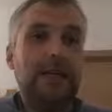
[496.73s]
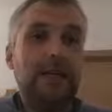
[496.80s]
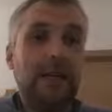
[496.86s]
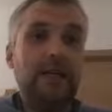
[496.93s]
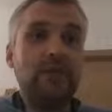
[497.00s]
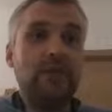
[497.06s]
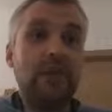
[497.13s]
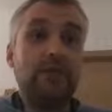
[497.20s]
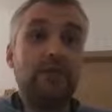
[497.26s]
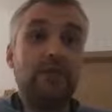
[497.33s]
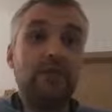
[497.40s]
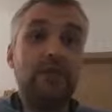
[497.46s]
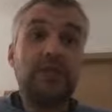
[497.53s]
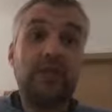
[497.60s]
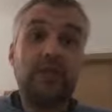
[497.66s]
Then
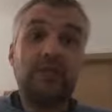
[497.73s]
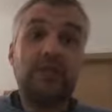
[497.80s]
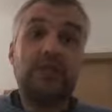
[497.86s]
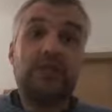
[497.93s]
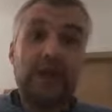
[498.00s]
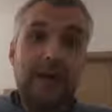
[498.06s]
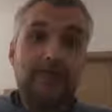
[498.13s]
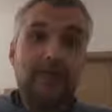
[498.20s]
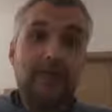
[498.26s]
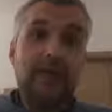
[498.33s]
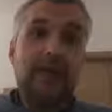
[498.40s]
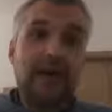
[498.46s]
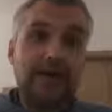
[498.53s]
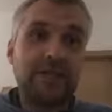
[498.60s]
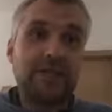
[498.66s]
General returns to the captain
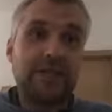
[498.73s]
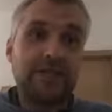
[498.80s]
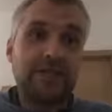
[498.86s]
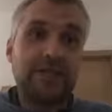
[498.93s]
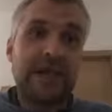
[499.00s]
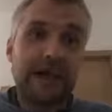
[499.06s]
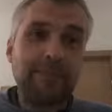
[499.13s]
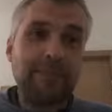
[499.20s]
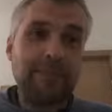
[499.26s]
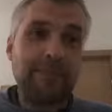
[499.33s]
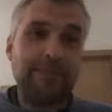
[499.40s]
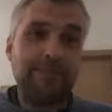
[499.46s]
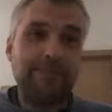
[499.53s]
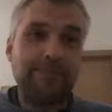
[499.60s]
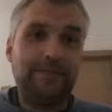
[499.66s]
and asks him,
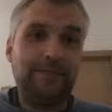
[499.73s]
Captain